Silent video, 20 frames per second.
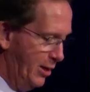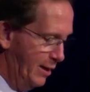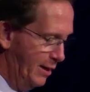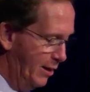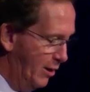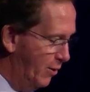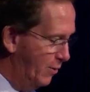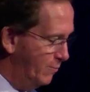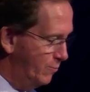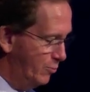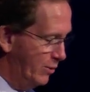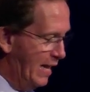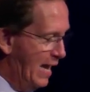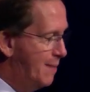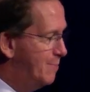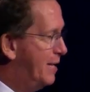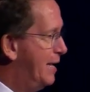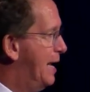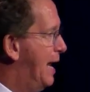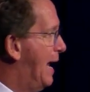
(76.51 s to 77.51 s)
you know,
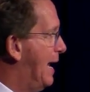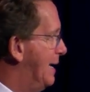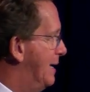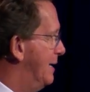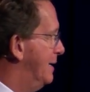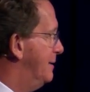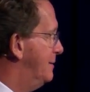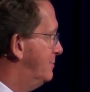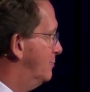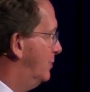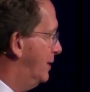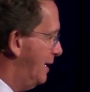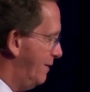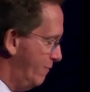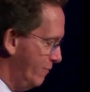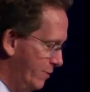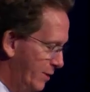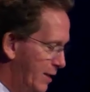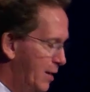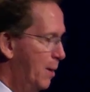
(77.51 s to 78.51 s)
laminated,
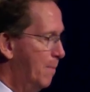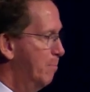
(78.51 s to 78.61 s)
whatever,